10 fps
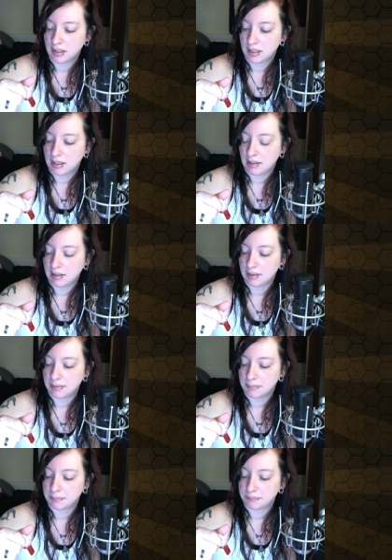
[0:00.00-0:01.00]

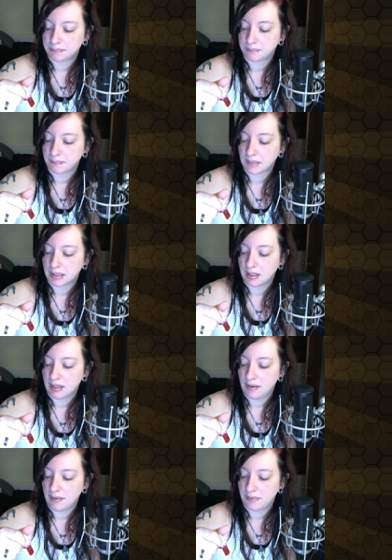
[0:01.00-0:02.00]
Um,
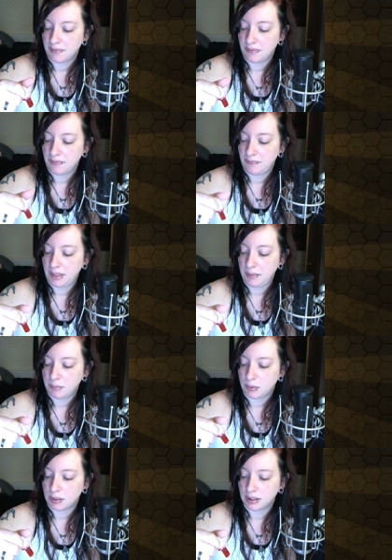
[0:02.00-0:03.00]

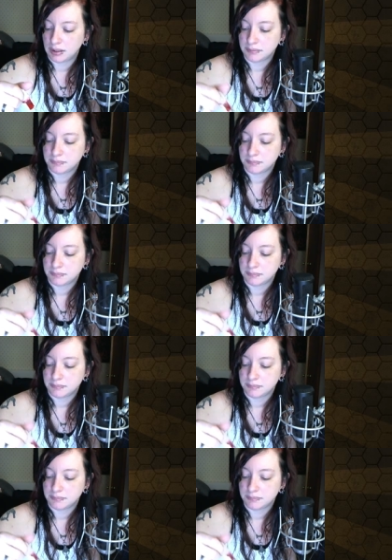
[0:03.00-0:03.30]
VapeMoar.